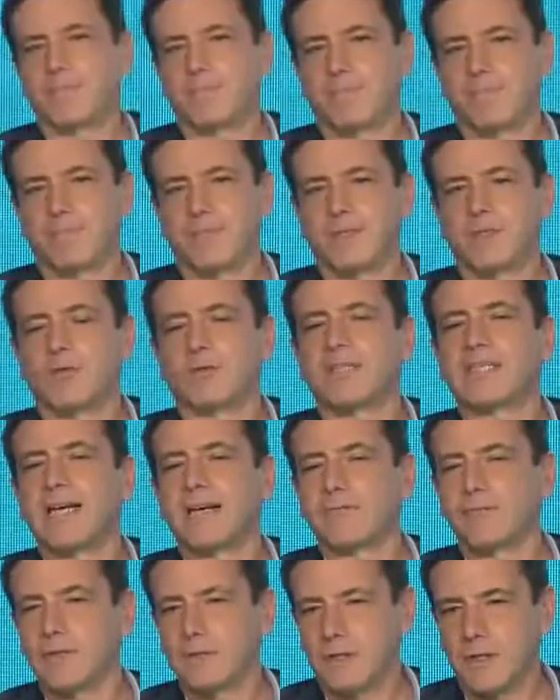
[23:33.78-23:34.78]
so
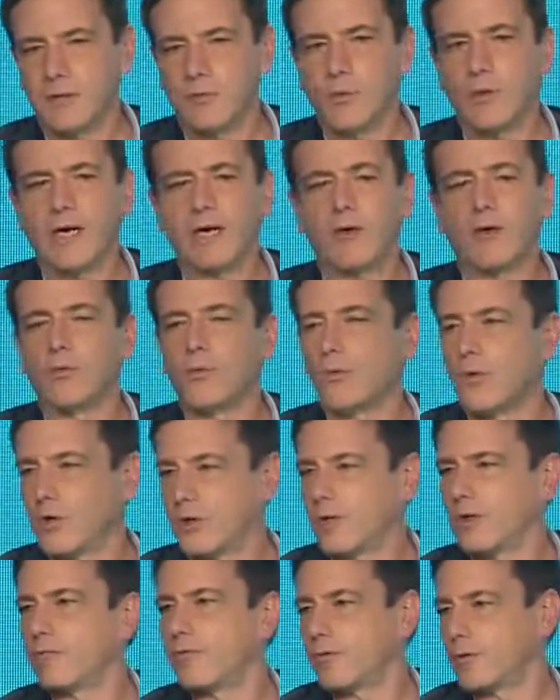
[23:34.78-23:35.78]
definitely we are all
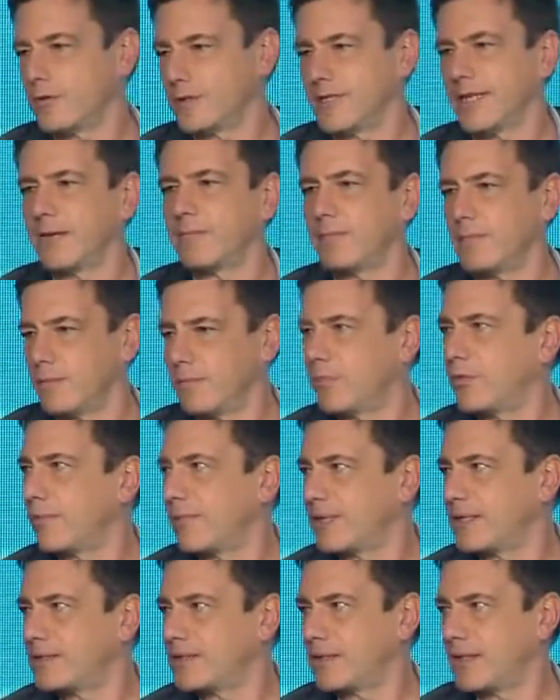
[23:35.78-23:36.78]
working for them, we
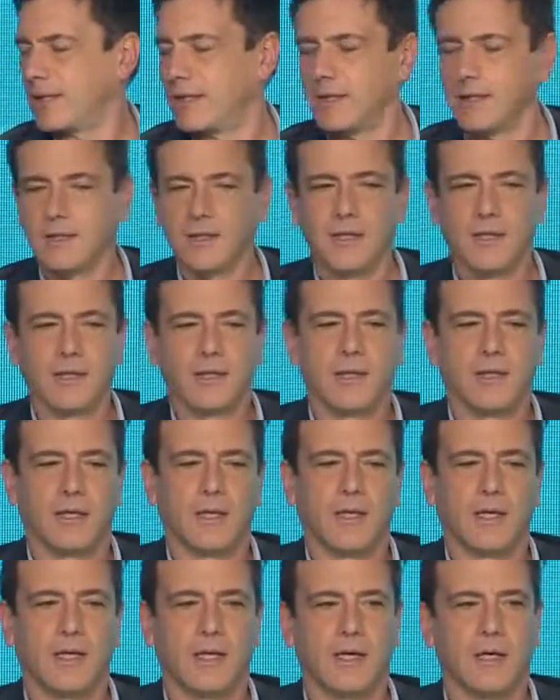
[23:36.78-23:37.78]
might say.
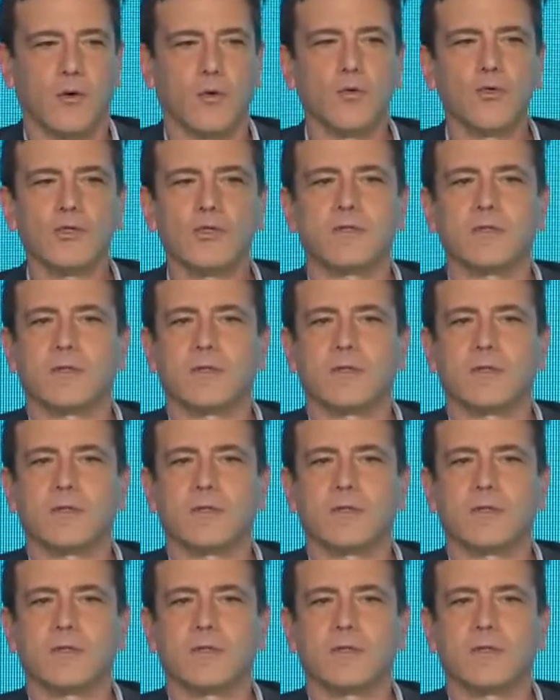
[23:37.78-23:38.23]
Who's